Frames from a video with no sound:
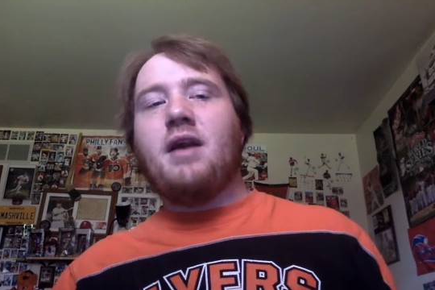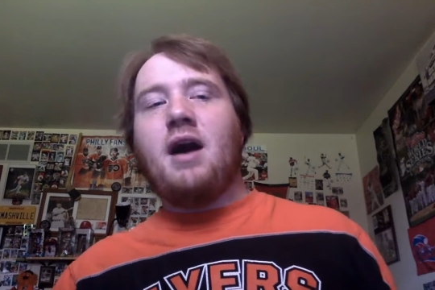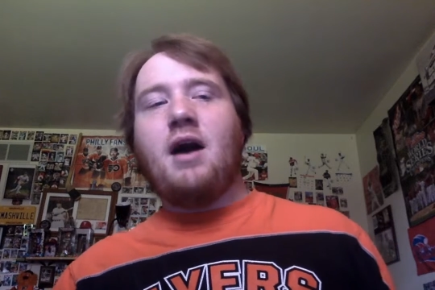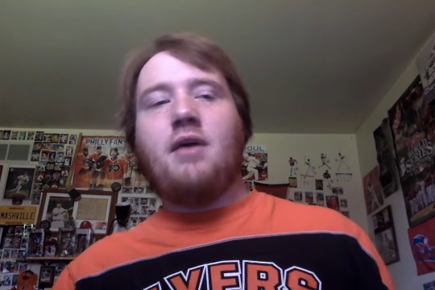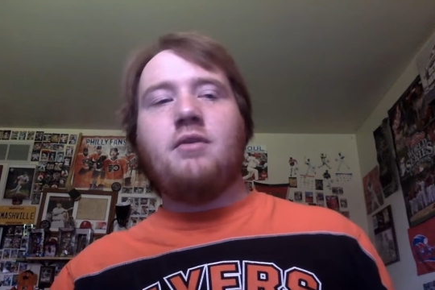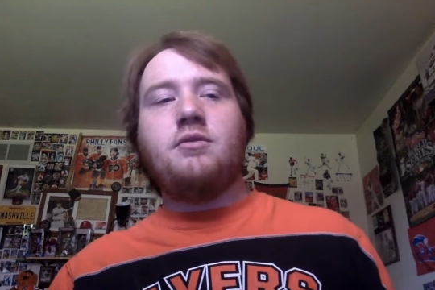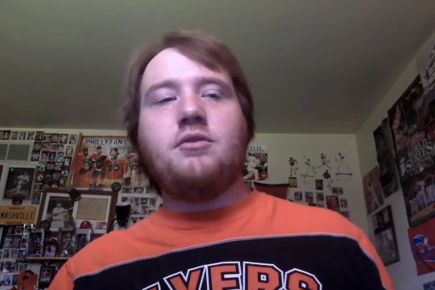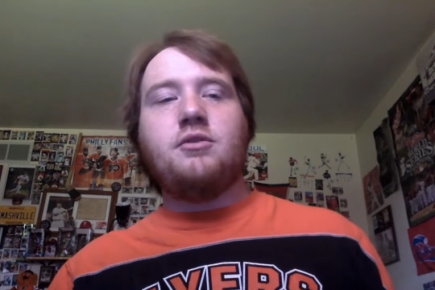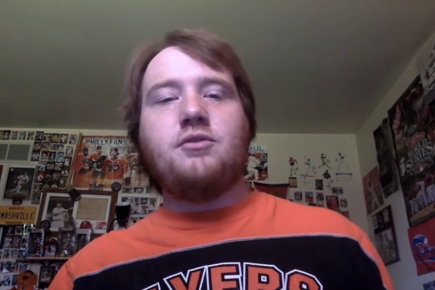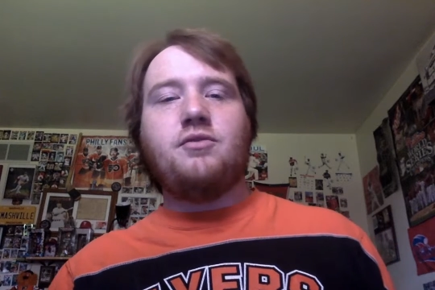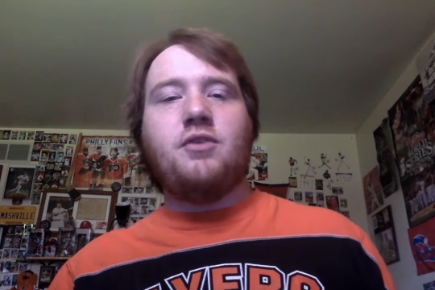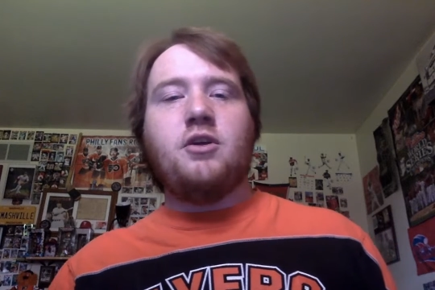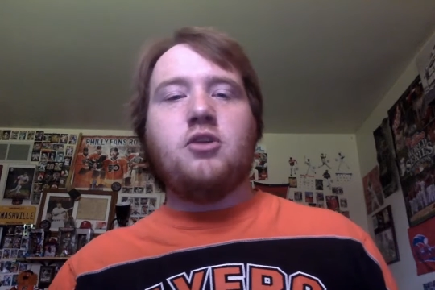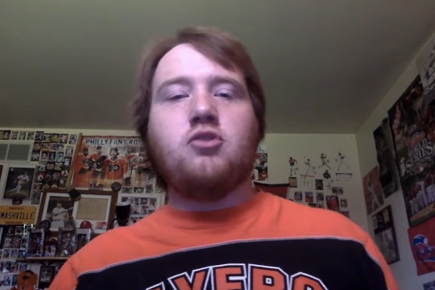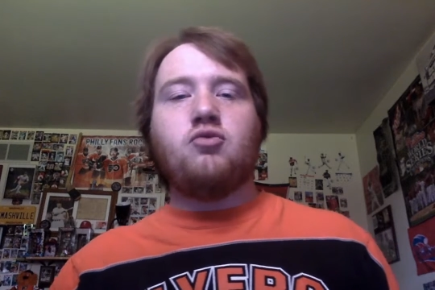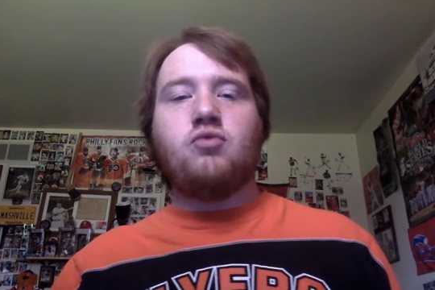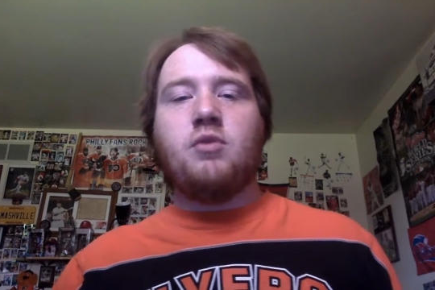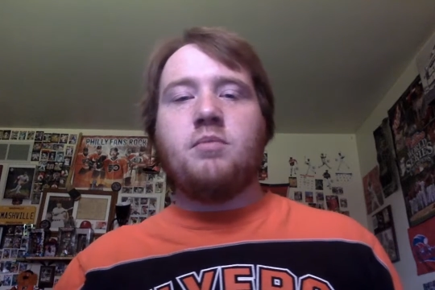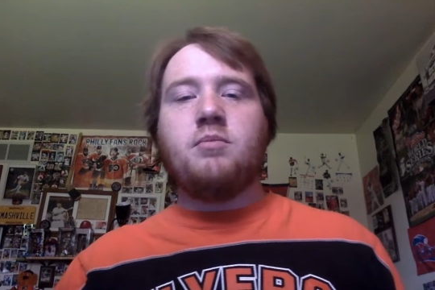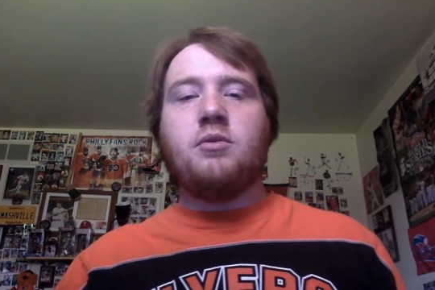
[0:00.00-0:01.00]
Islanders
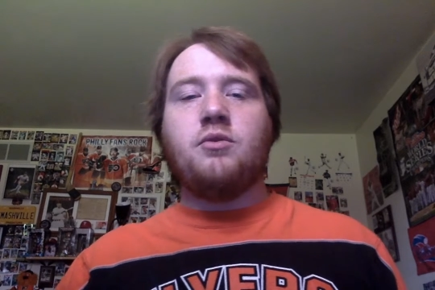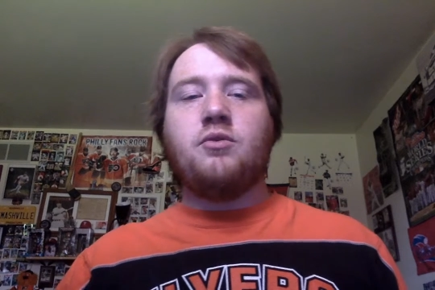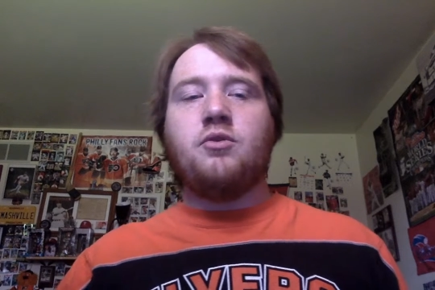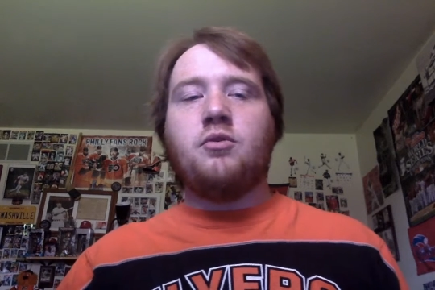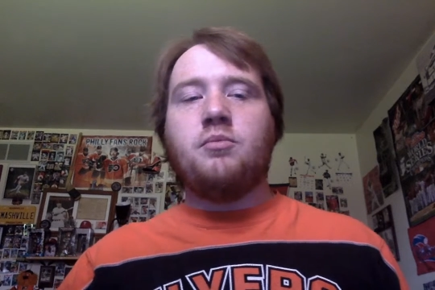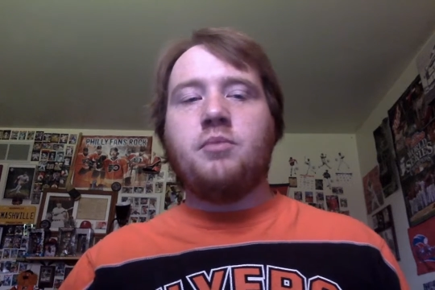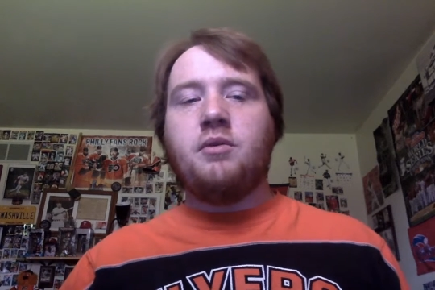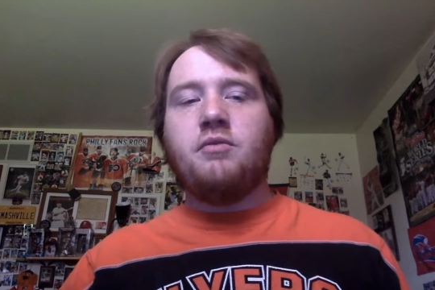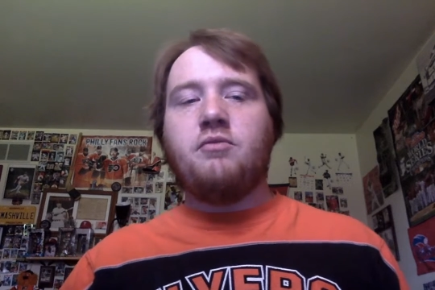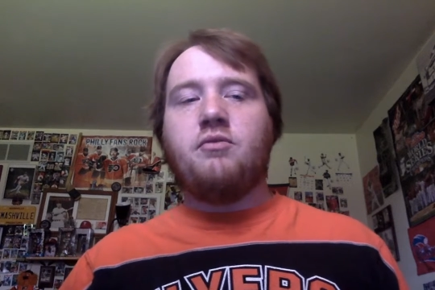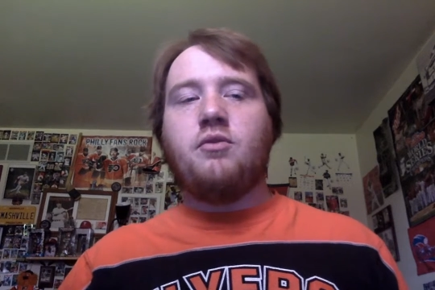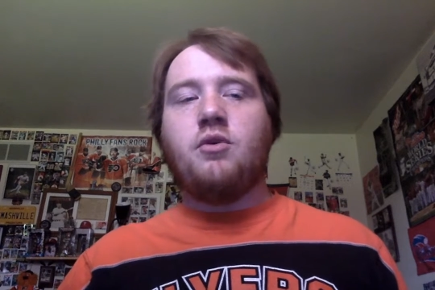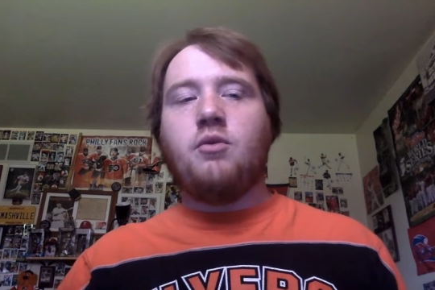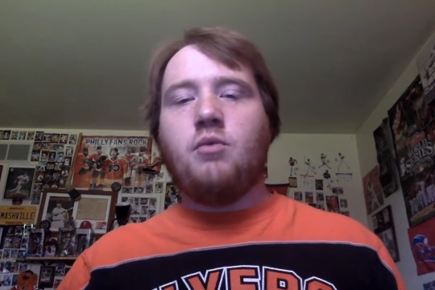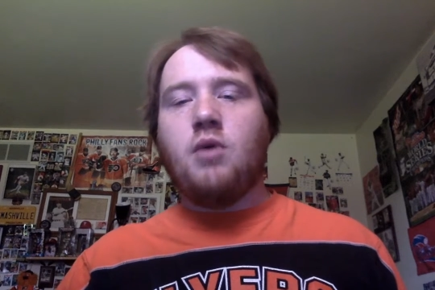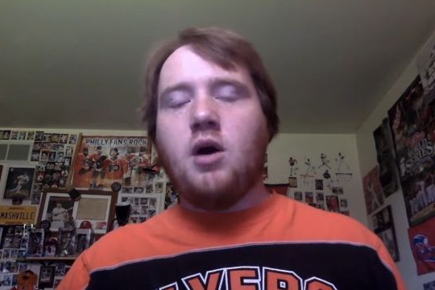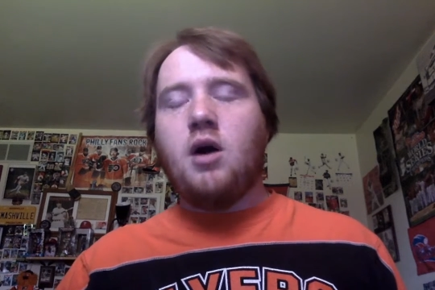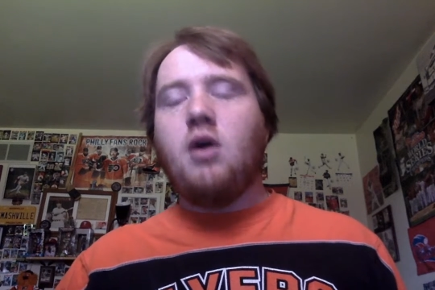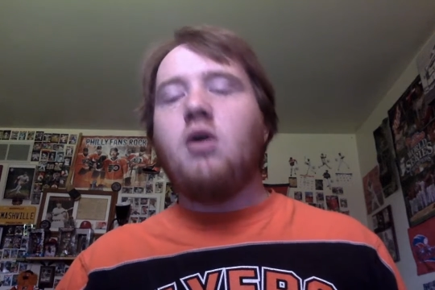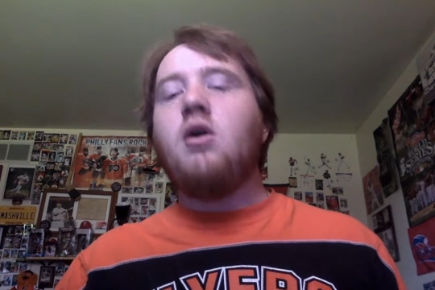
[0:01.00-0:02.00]
fans ripped a little bit for a
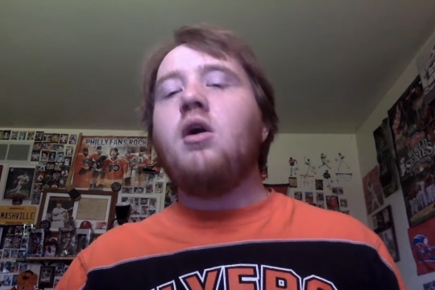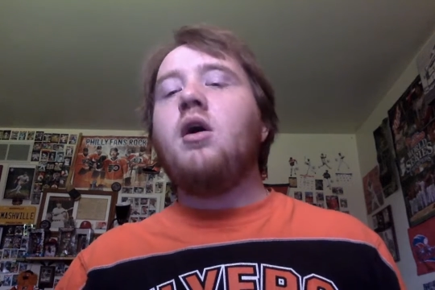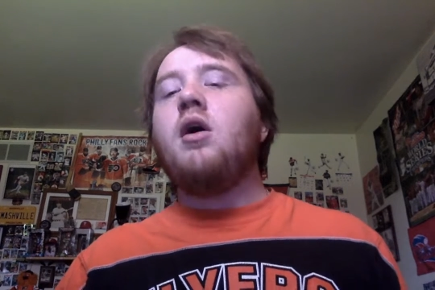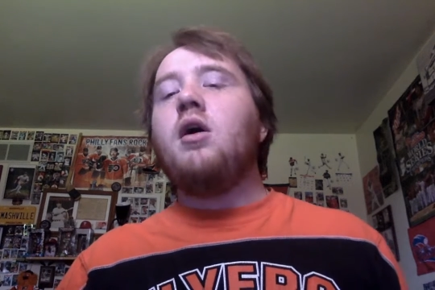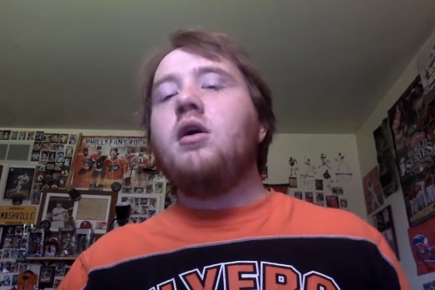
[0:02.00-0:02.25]
while.